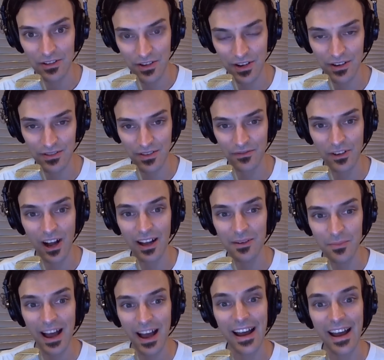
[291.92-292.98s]
as years have
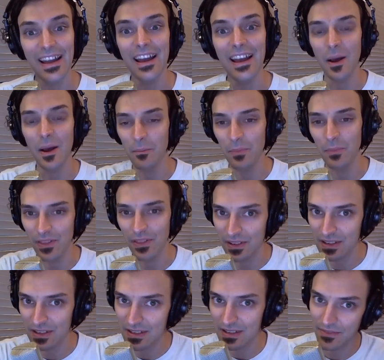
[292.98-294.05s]
gone by, but
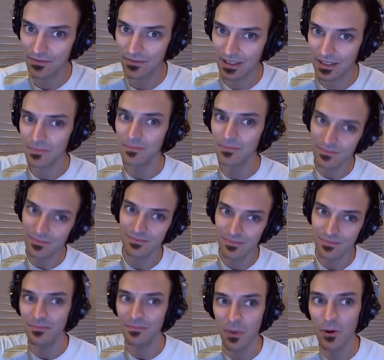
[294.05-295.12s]
the different
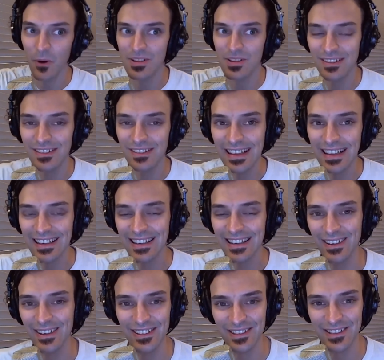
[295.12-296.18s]
most
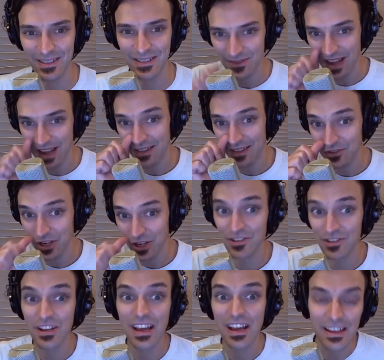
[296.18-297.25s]
leading causes of death have
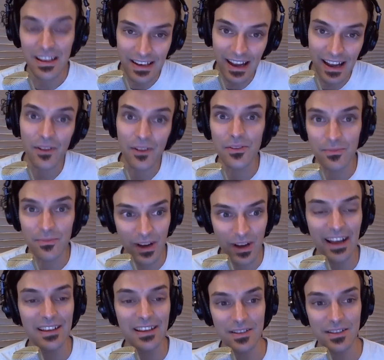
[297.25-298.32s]
changed. Now the
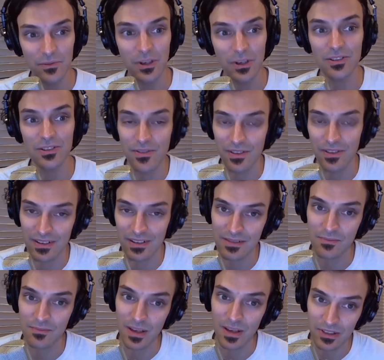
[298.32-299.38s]
highest of which are
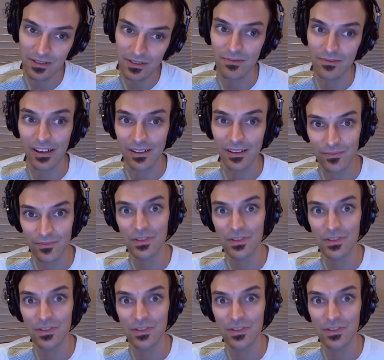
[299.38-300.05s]
things maybe like